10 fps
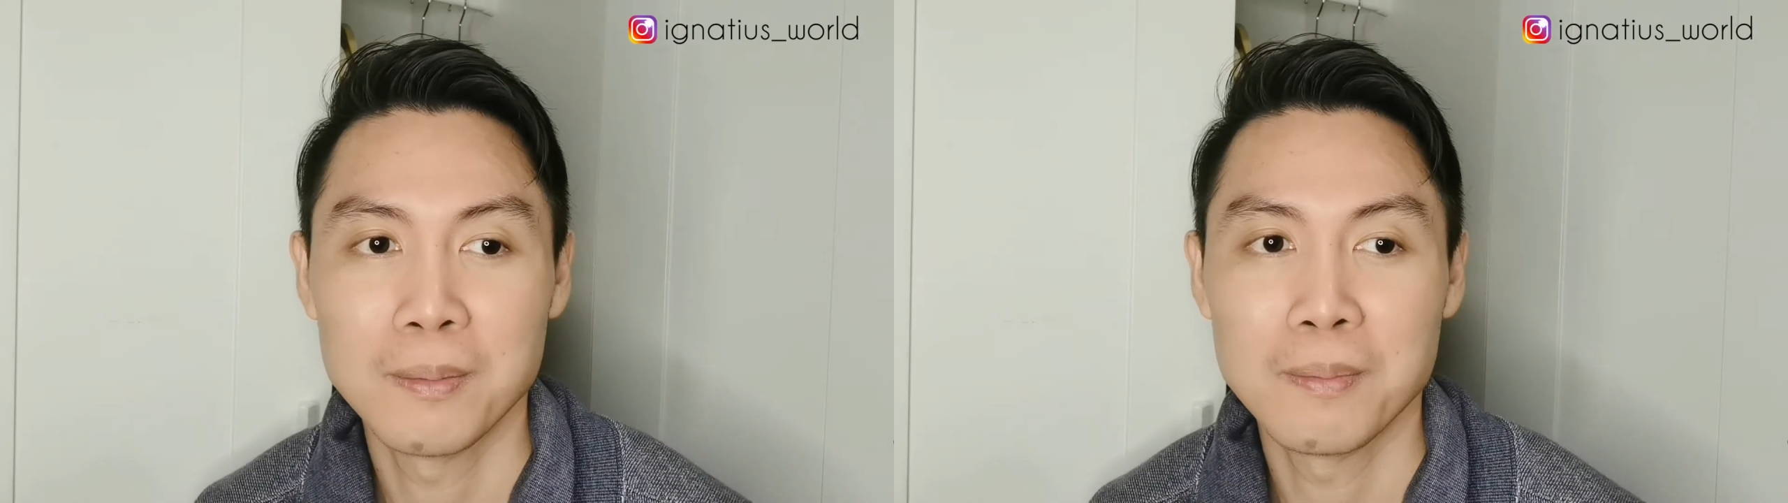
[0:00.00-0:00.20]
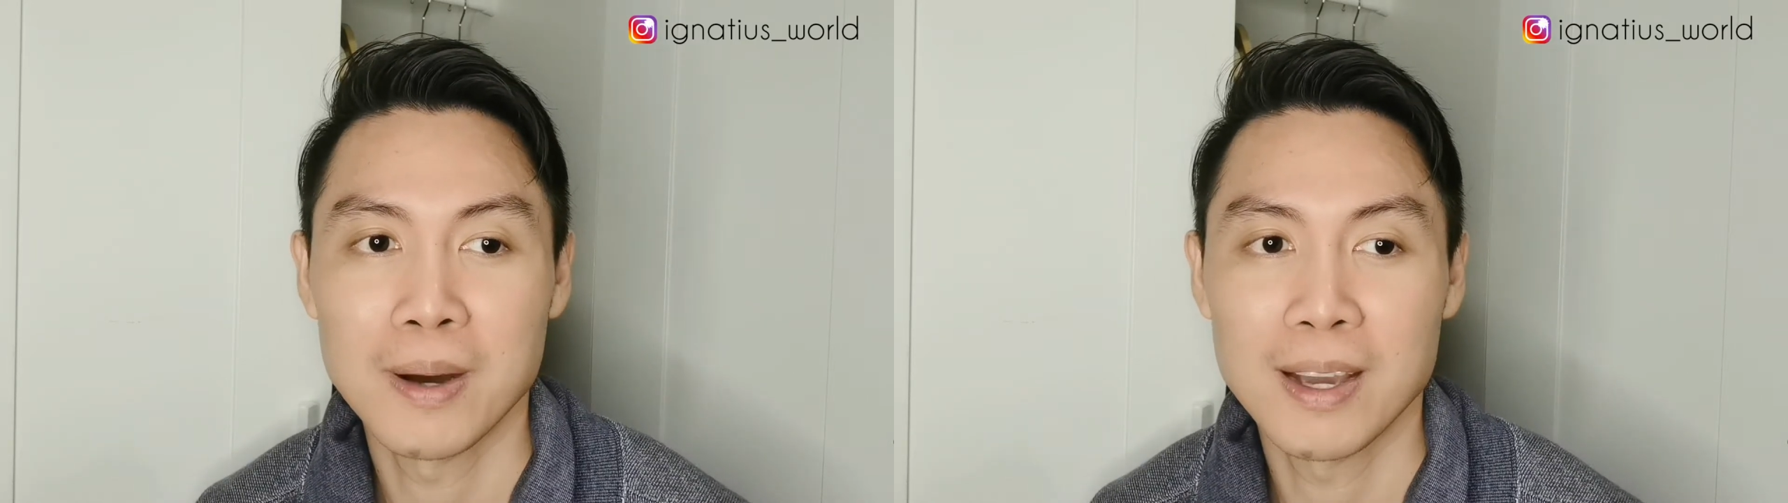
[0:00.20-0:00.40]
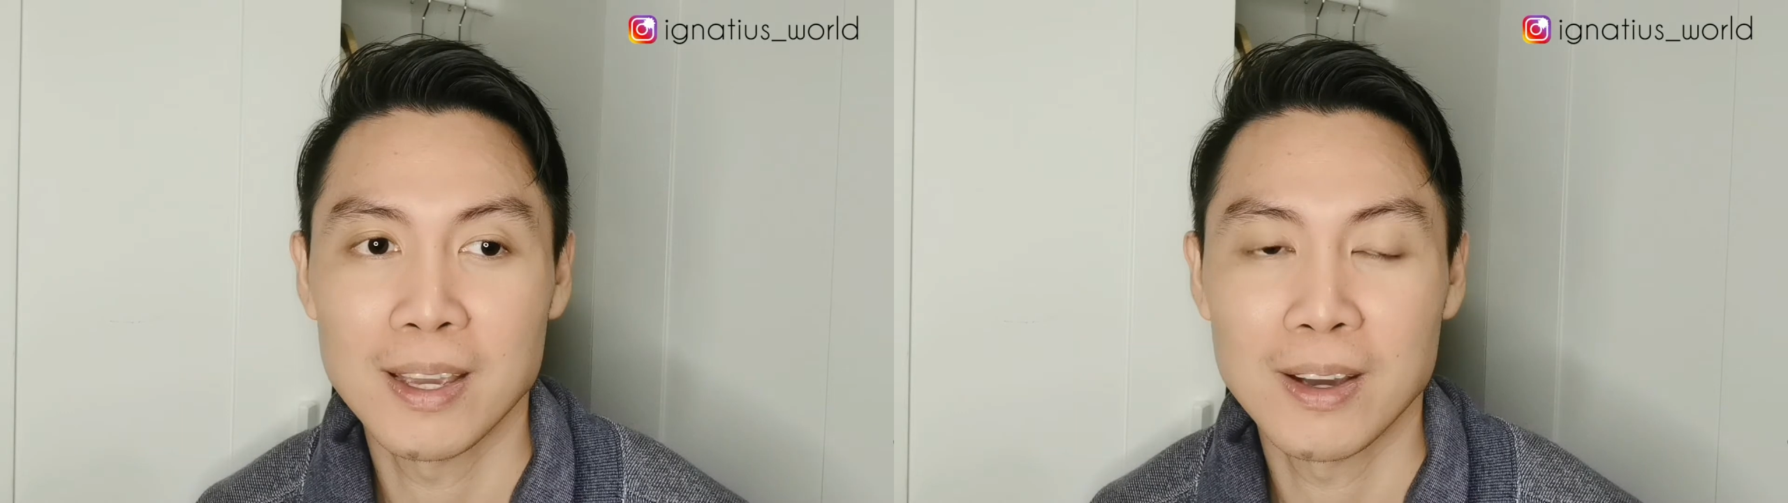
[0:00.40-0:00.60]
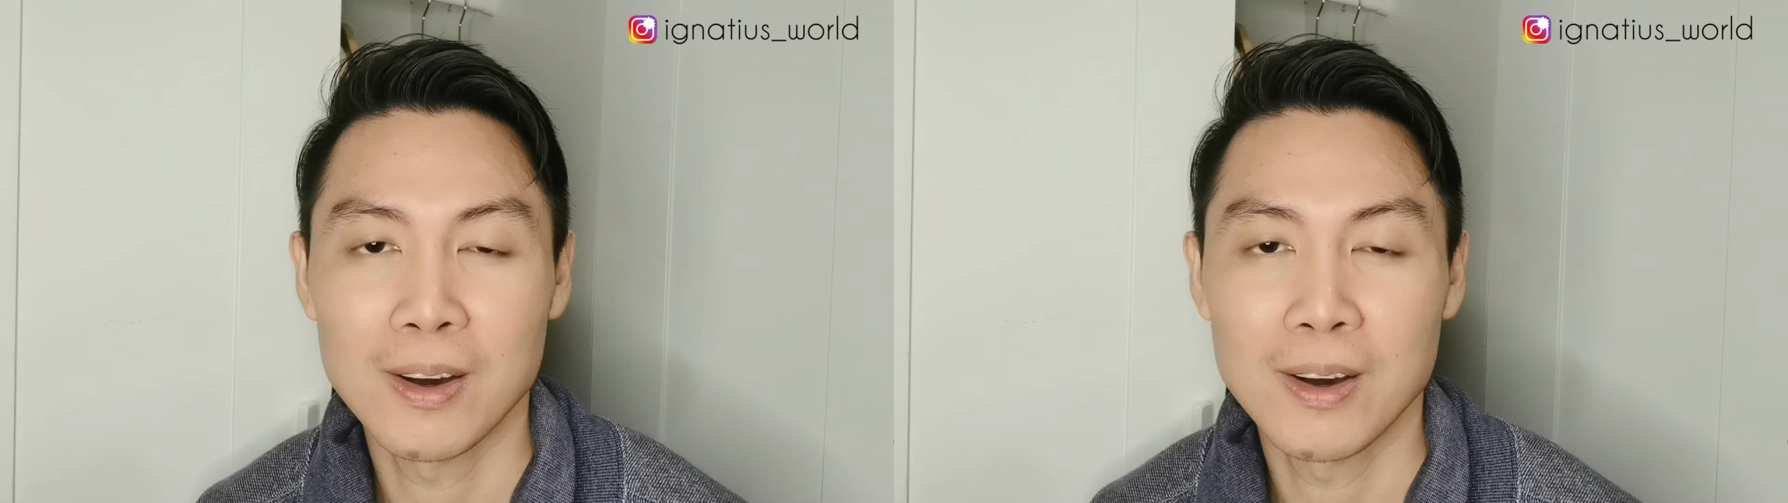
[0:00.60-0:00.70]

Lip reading: my